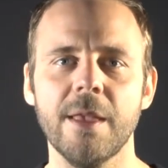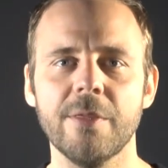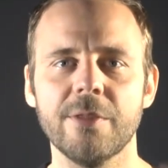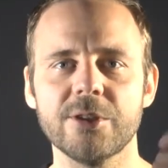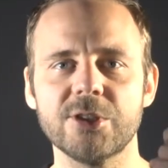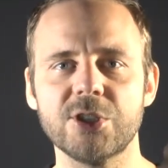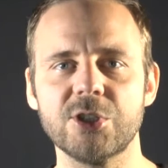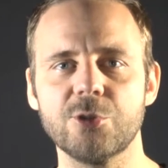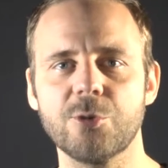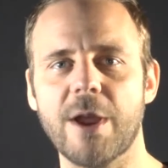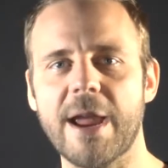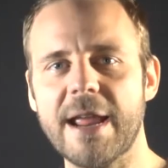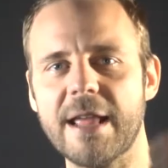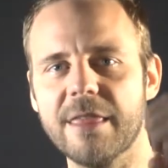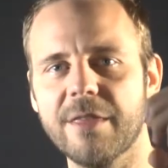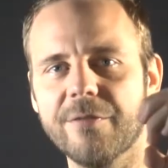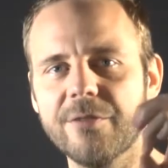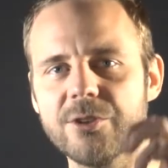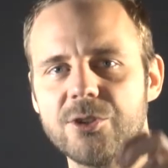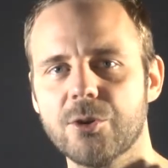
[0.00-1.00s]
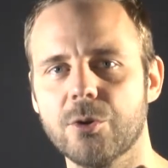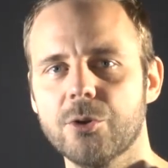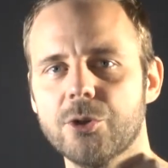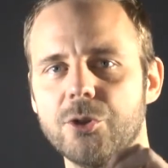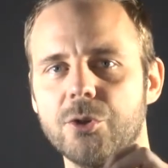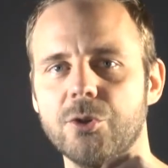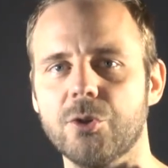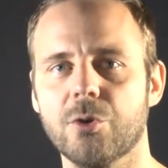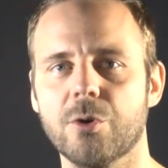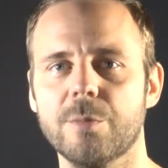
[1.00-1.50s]
The strength of the
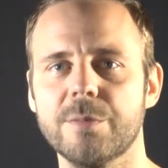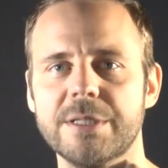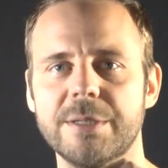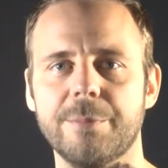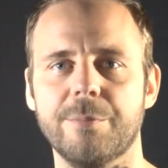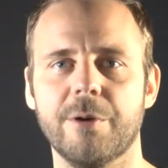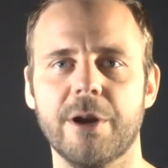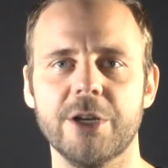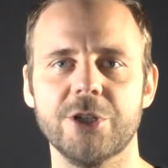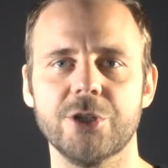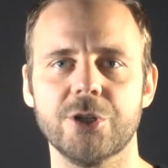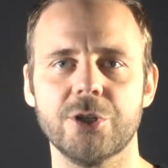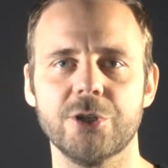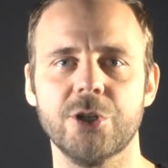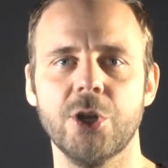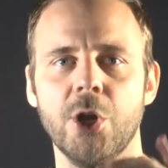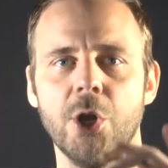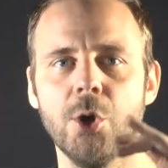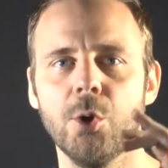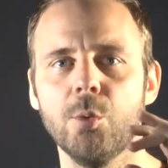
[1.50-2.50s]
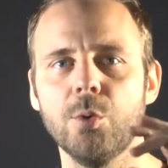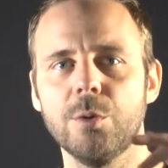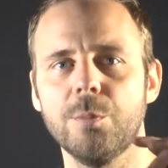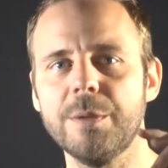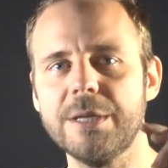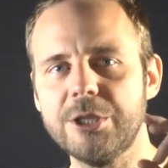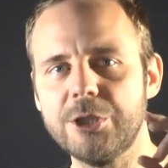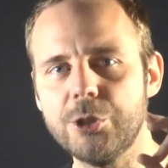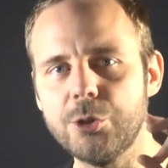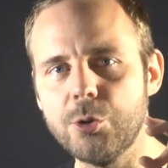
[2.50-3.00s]
social norms and pressures would
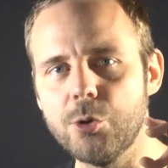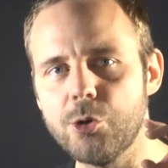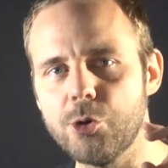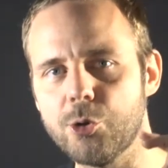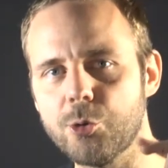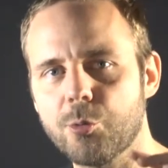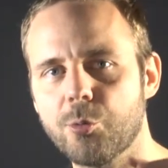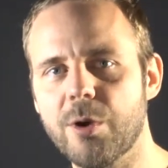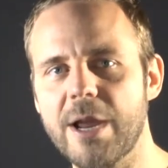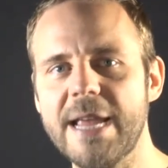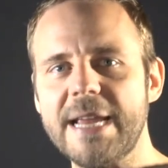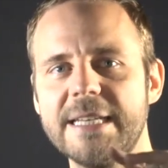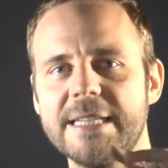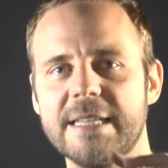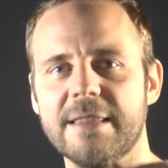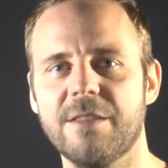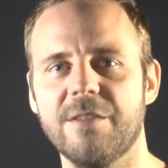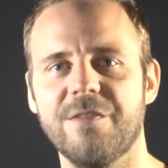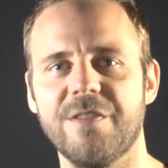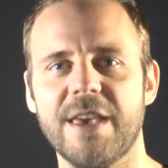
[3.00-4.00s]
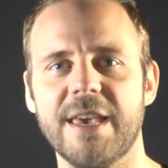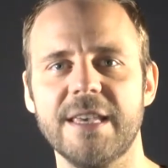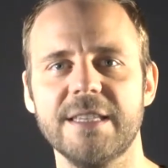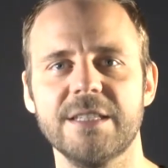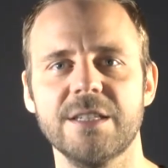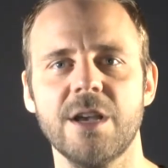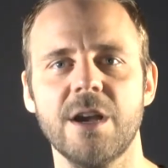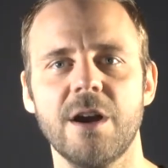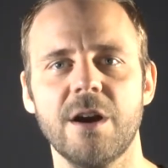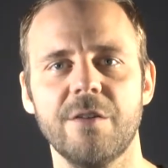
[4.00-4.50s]
be too great in the
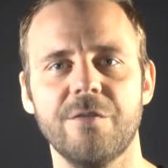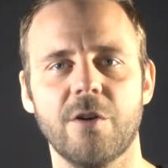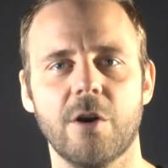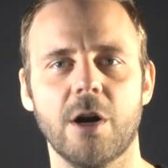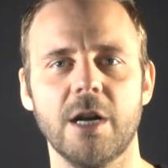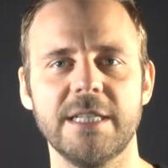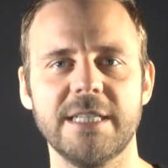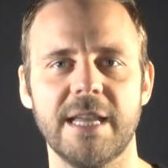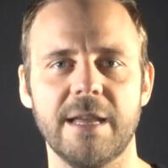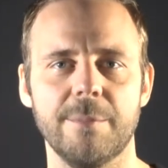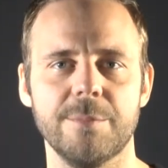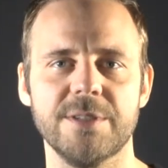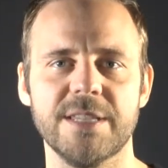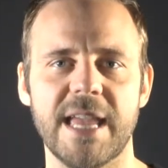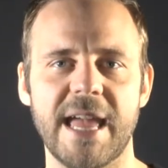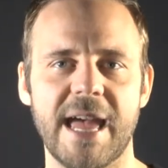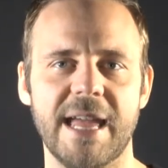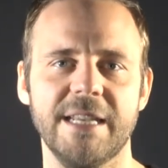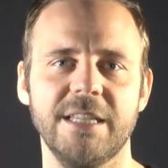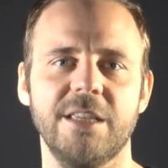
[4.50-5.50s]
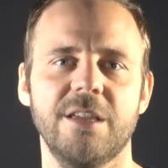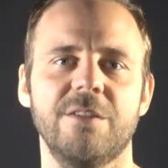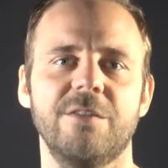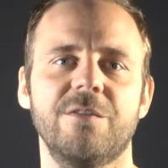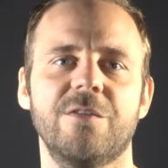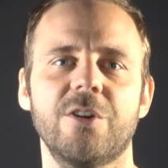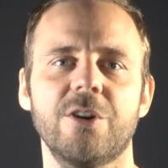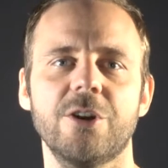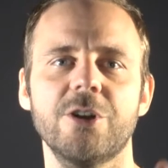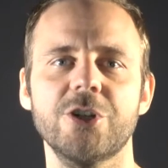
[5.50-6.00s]
face of our attempts at
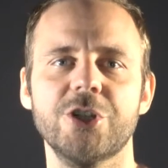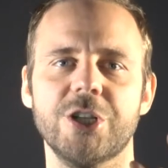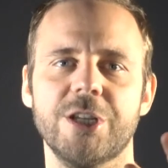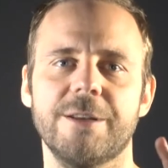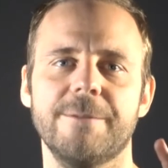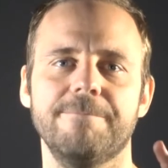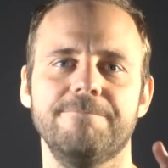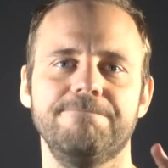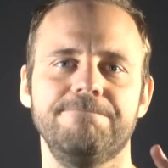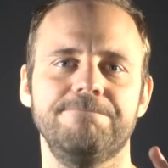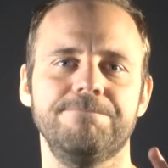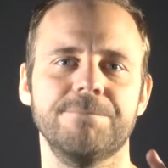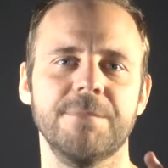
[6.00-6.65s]
conversion.